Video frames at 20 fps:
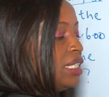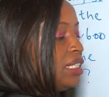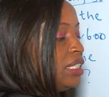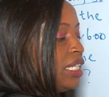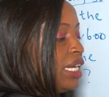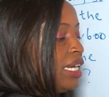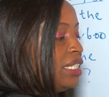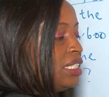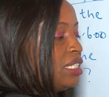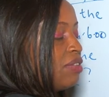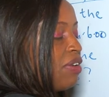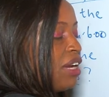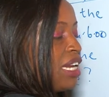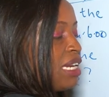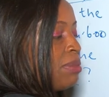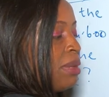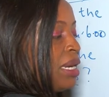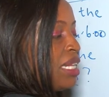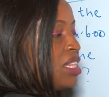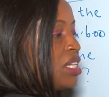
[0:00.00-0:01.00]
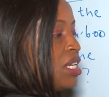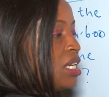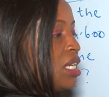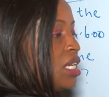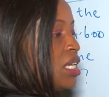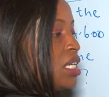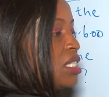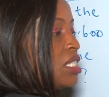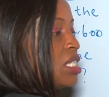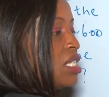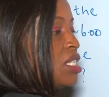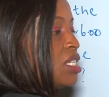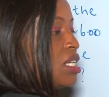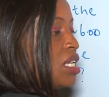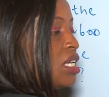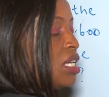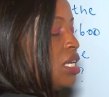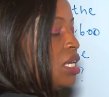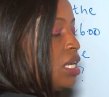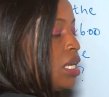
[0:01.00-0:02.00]
10 divided by 3 is
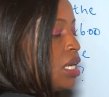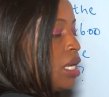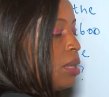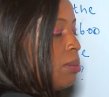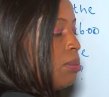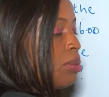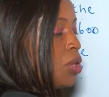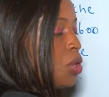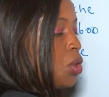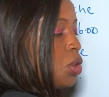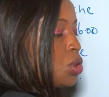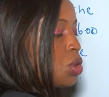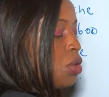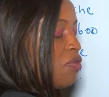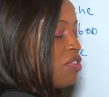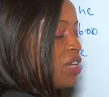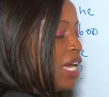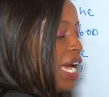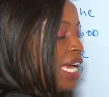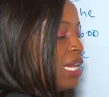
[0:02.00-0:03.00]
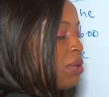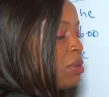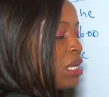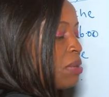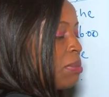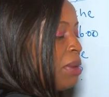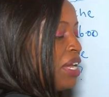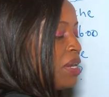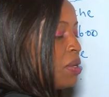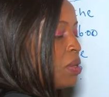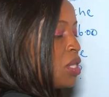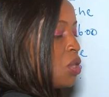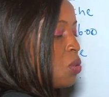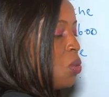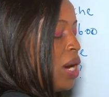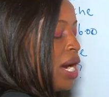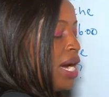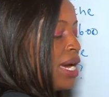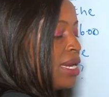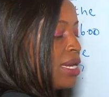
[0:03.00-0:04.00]
3 because of 9, we remain with
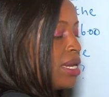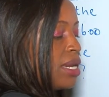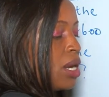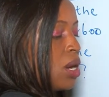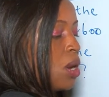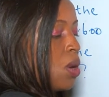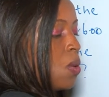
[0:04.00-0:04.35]
1.